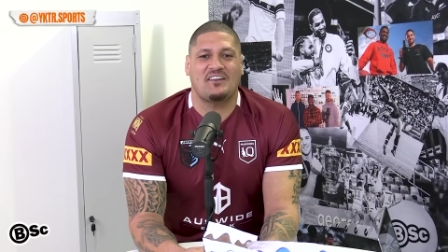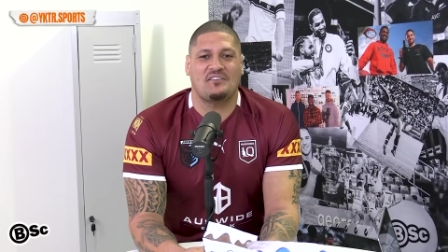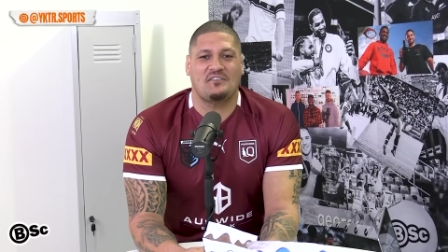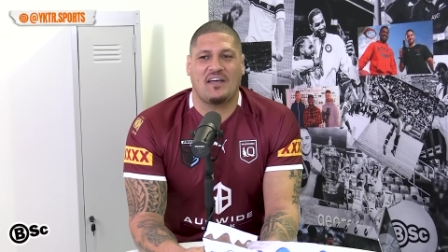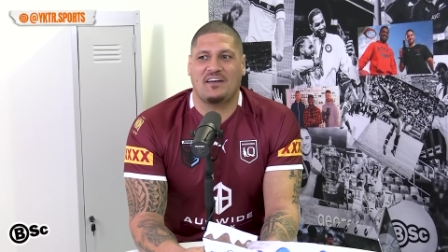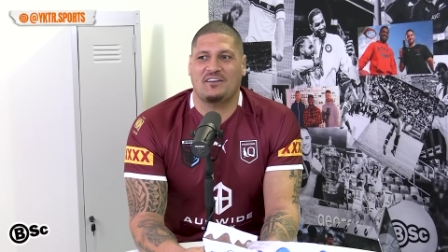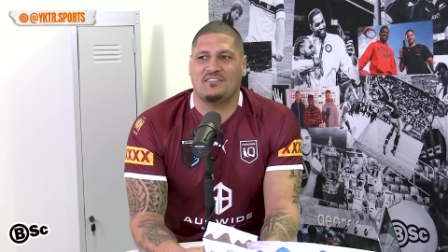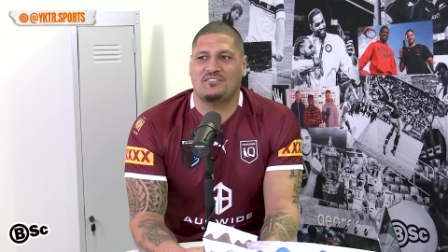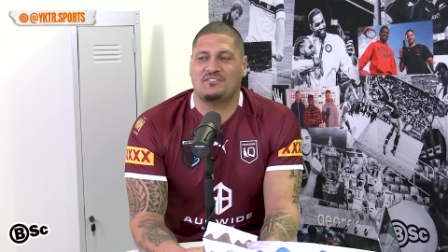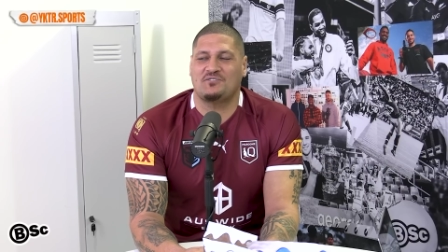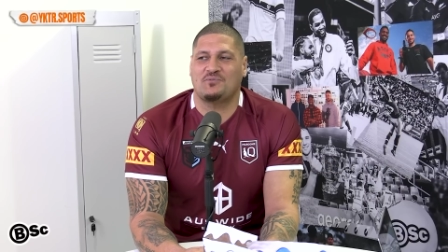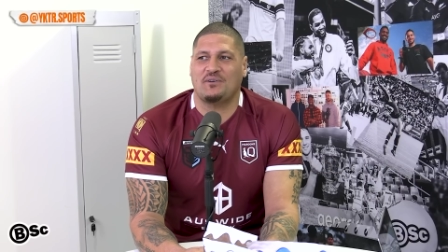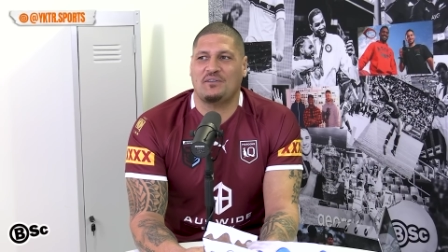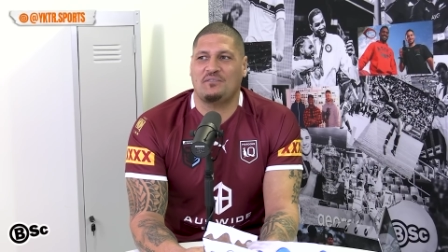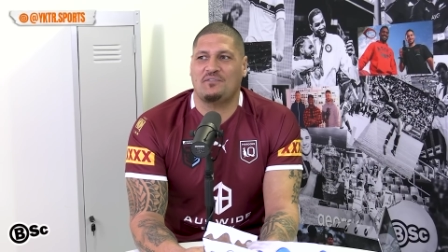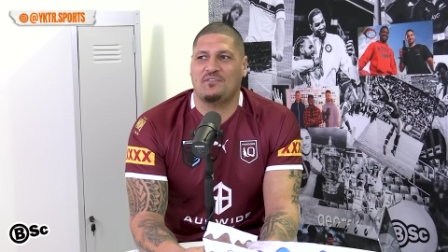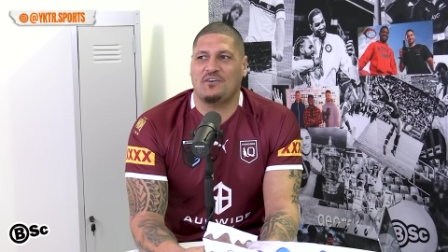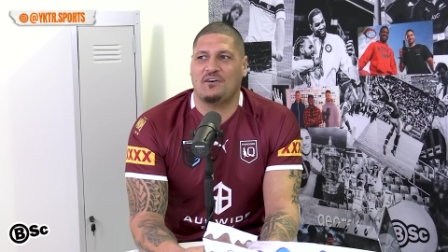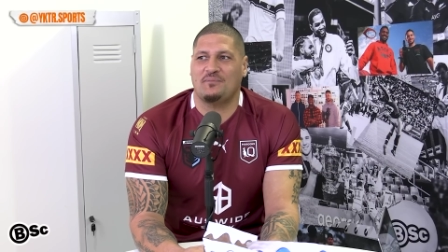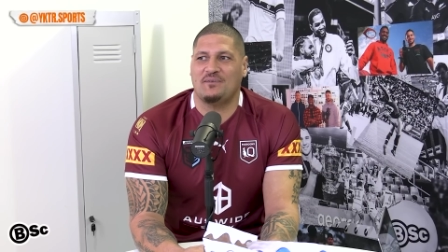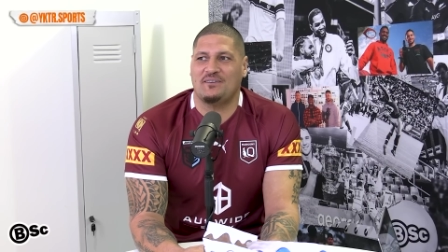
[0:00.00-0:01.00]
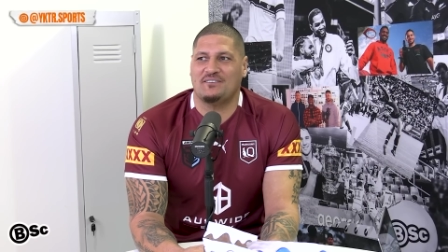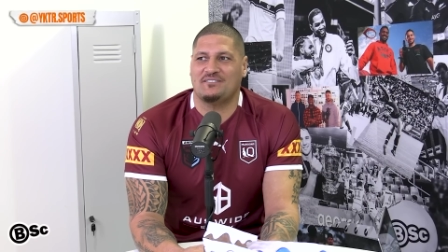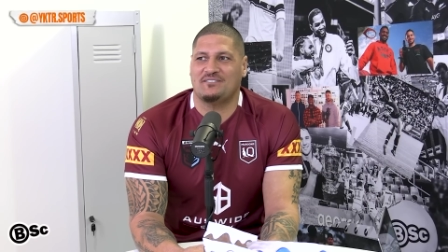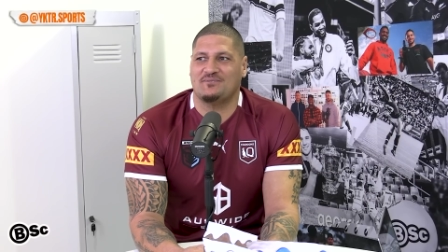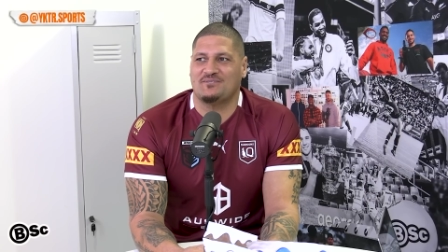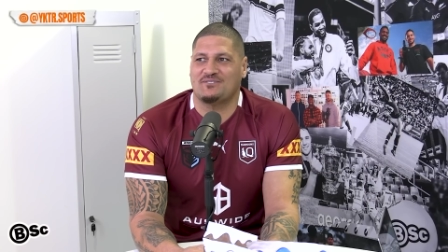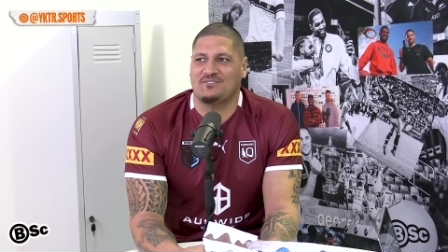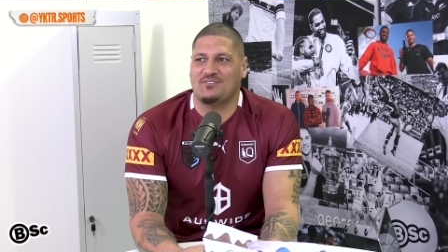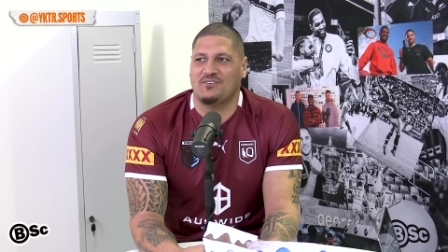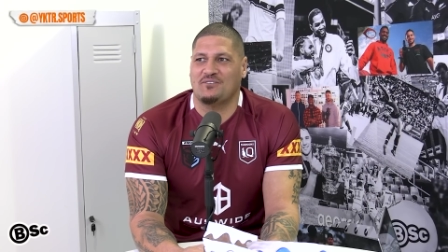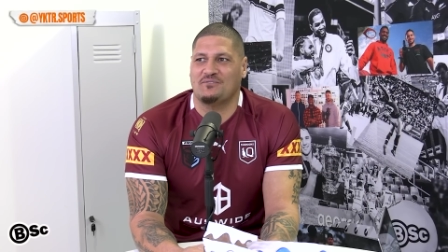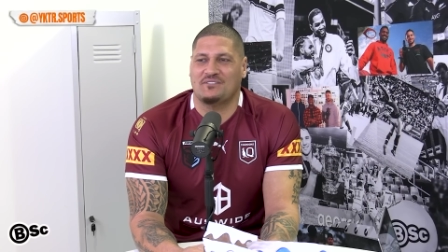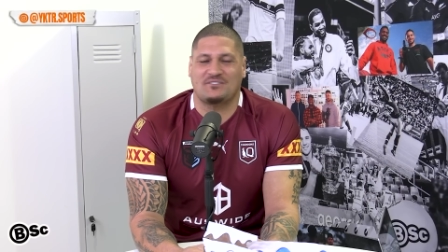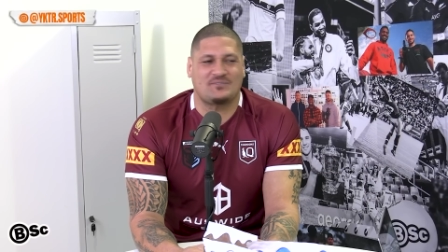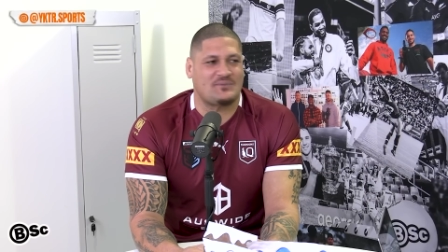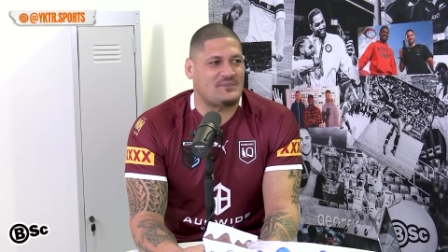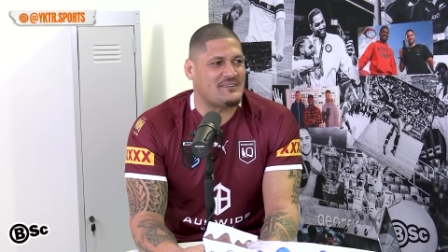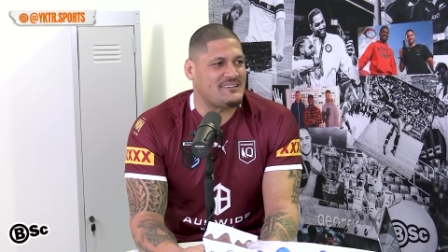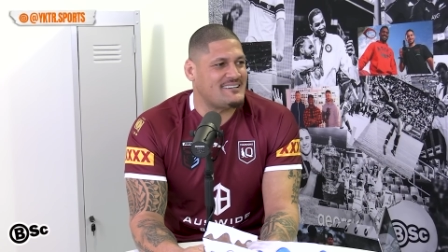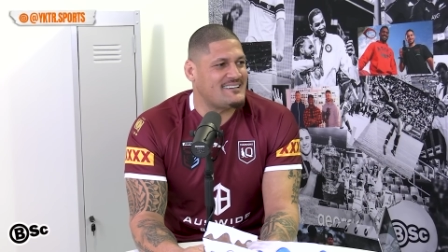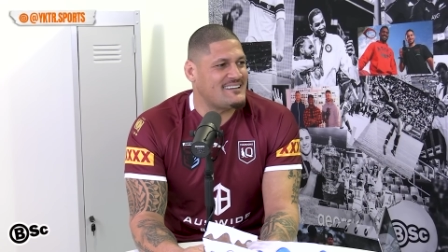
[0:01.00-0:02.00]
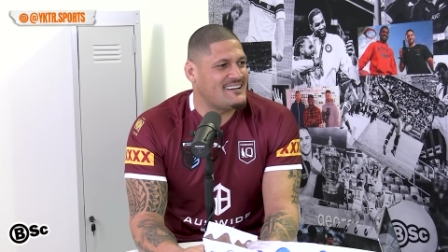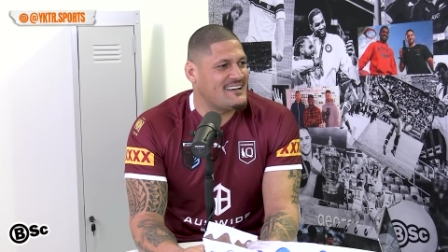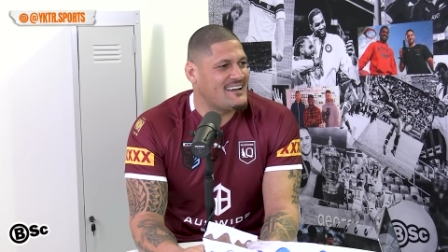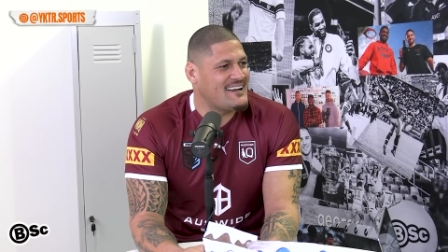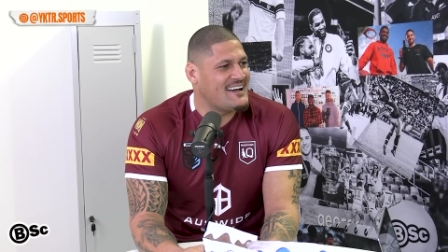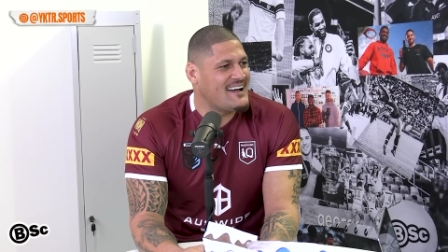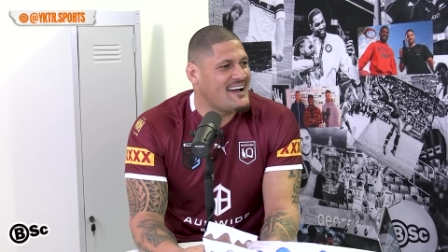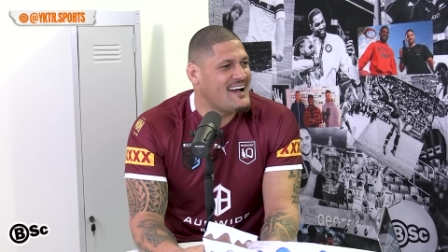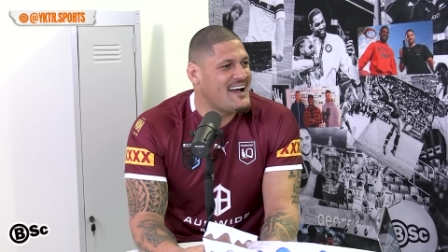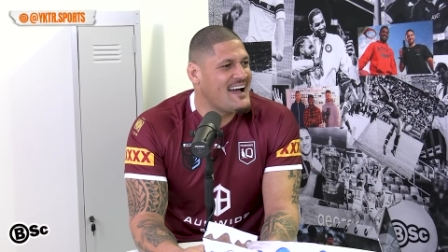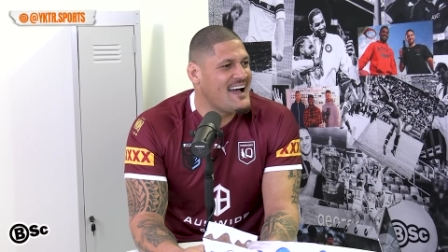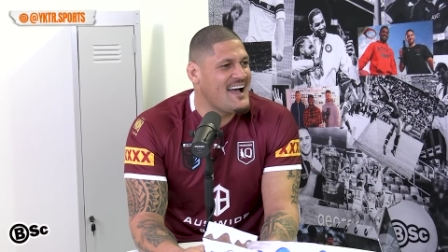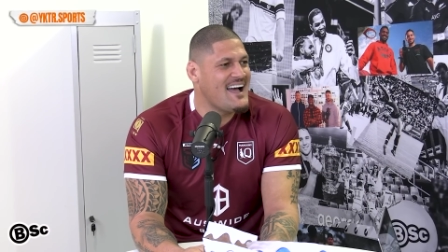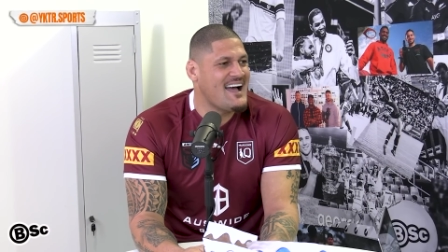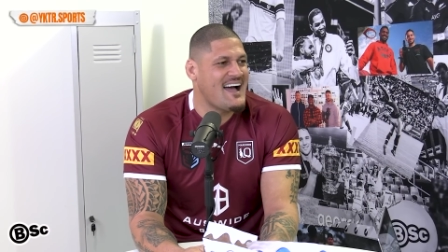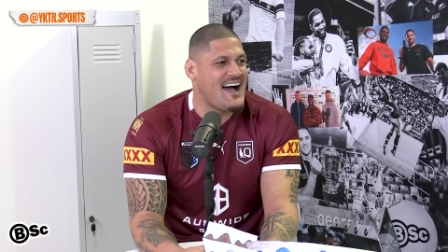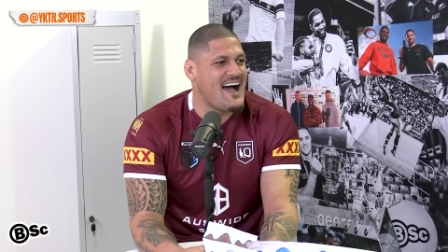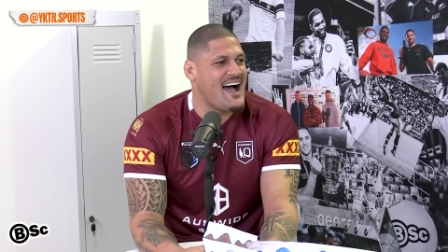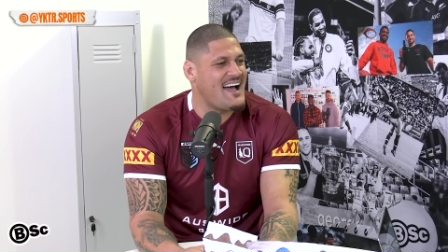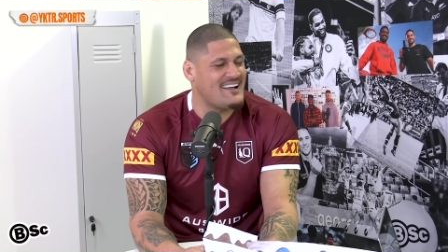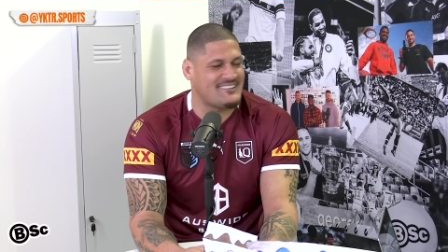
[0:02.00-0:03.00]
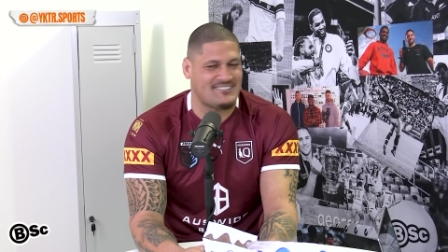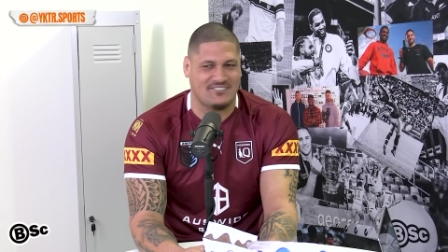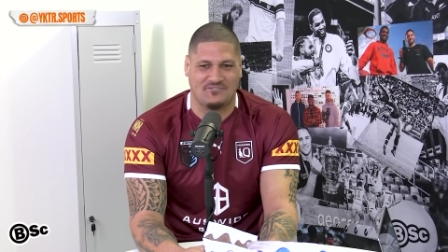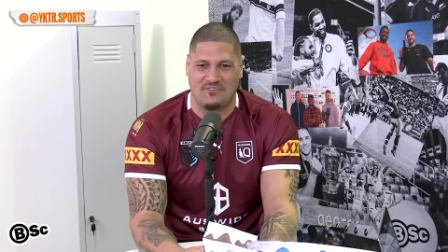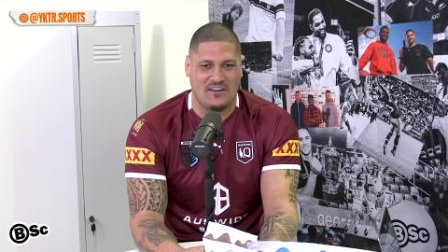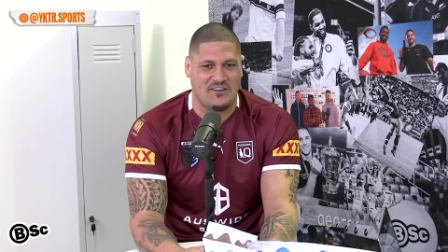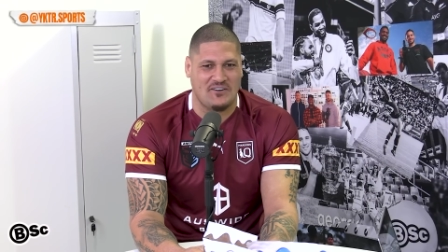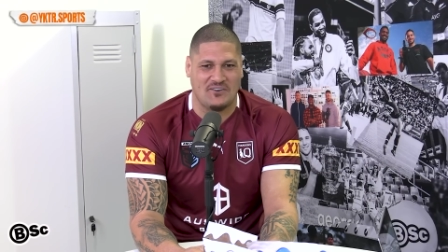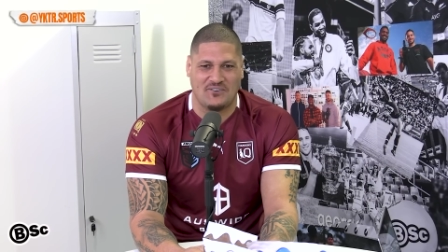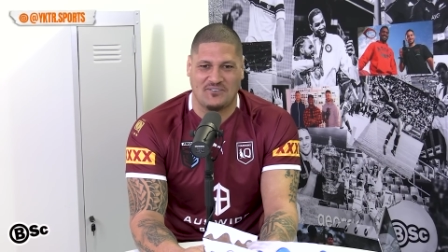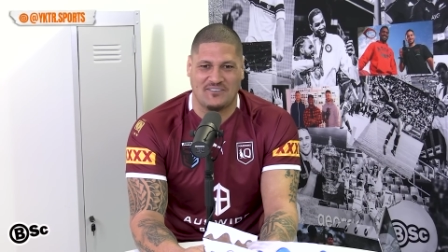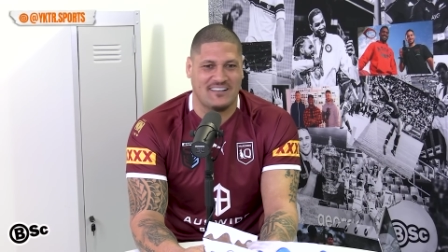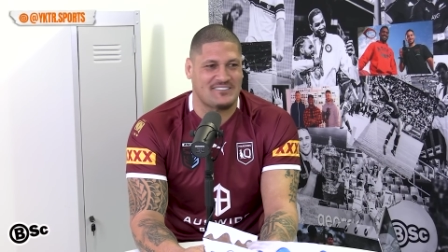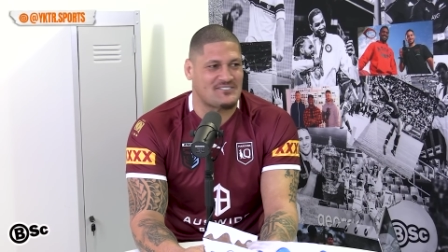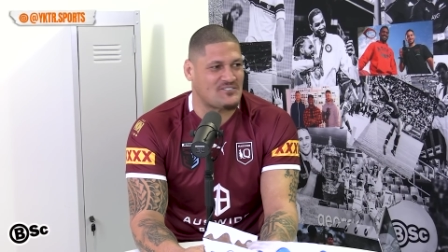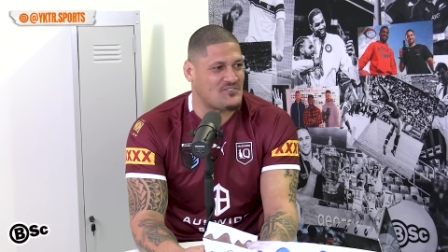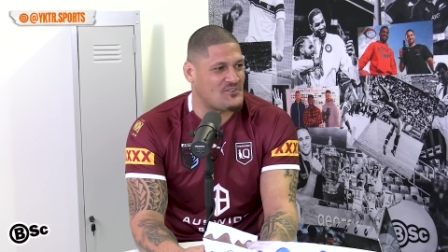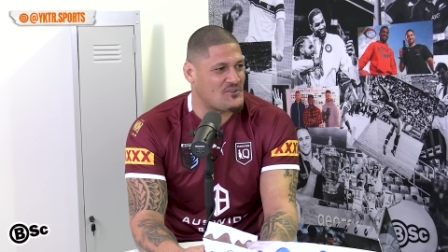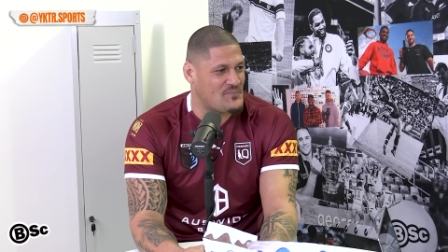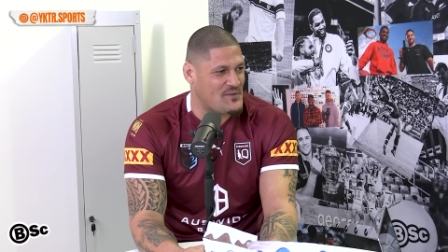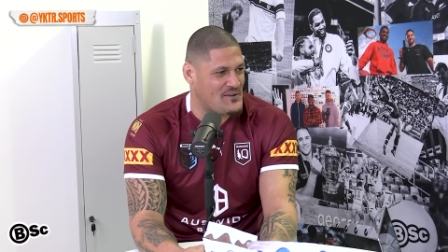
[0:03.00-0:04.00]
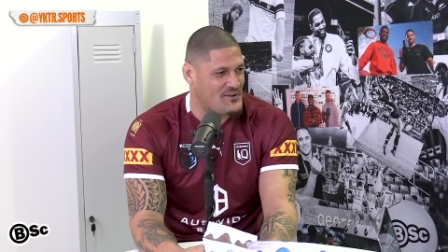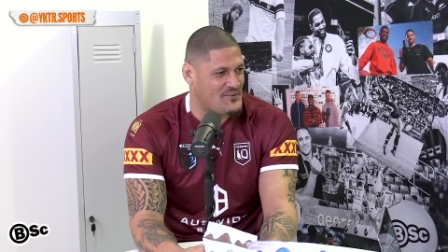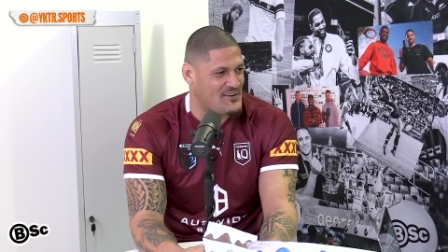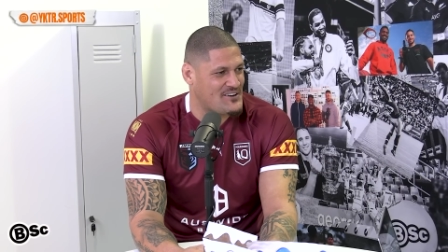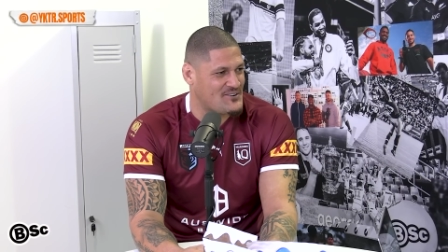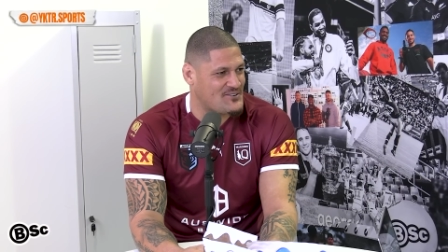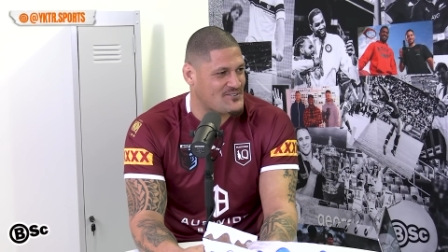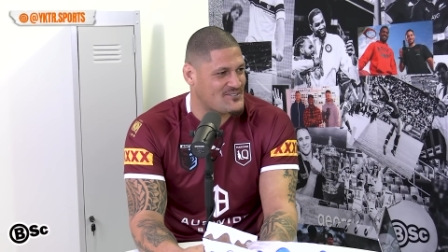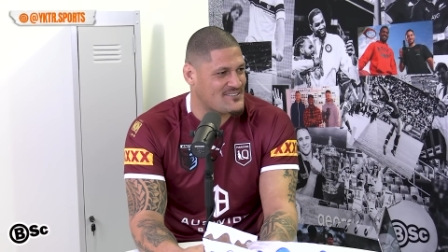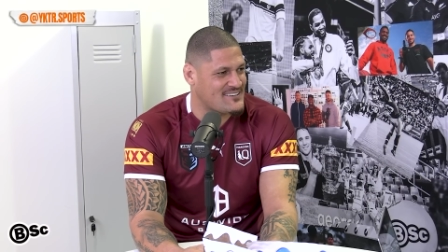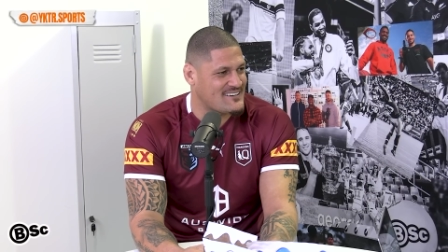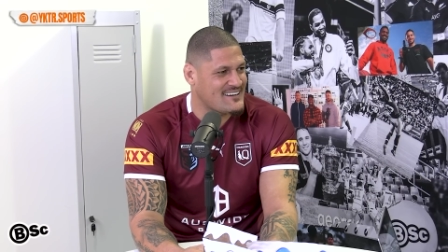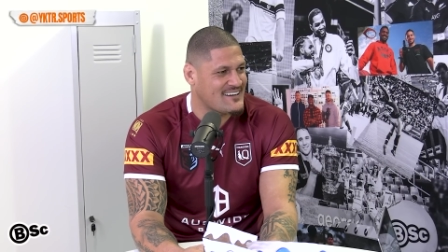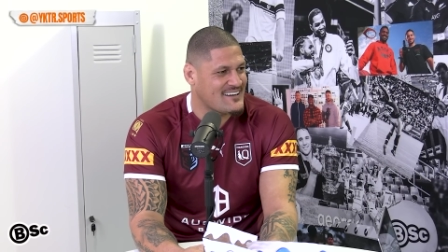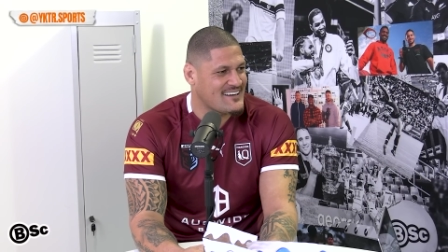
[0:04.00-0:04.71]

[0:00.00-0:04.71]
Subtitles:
of 25 minutes, he was gone for 20. That's a record. That's got to be a record.